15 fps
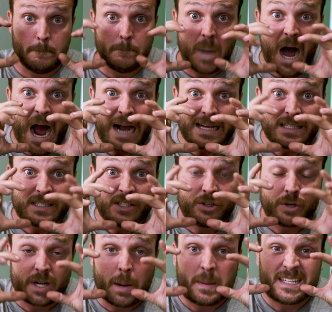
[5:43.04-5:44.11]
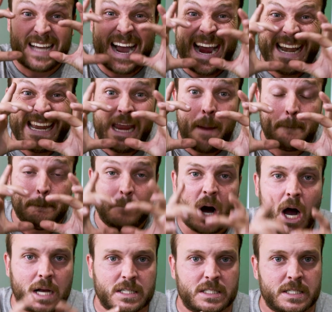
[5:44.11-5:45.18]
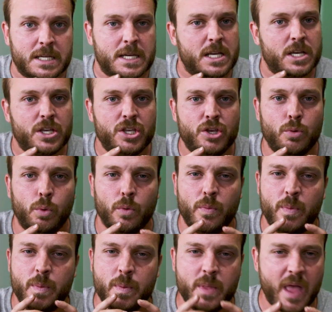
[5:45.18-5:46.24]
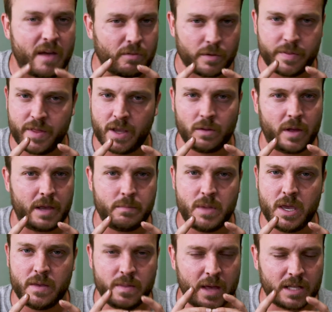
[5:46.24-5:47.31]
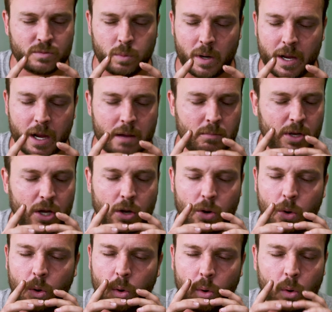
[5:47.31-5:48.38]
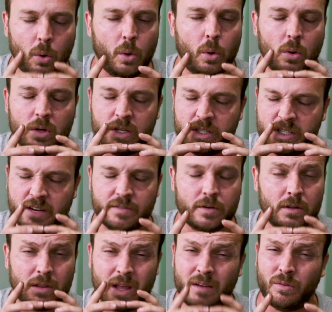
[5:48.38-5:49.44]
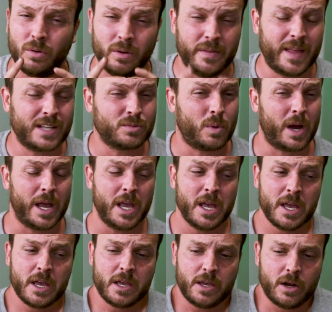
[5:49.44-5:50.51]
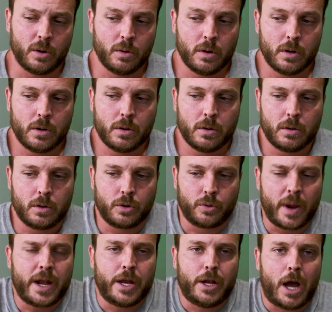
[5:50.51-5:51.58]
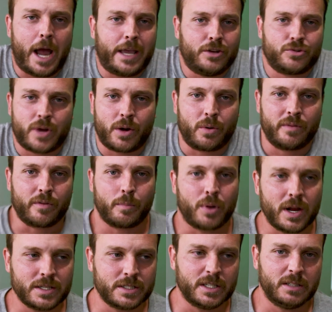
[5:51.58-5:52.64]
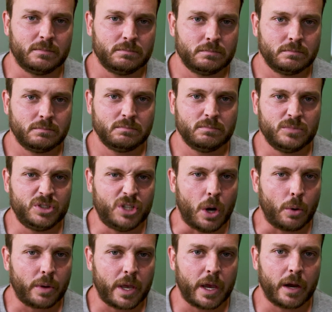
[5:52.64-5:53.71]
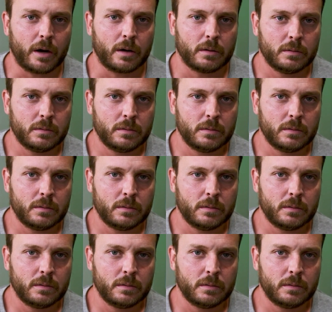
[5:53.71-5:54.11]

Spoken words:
box, you're in a tiny box, you will never think like me. And that's why I'm, like, on a whole different level. And that's why, you know, granted, I can try to run for president. Don't care.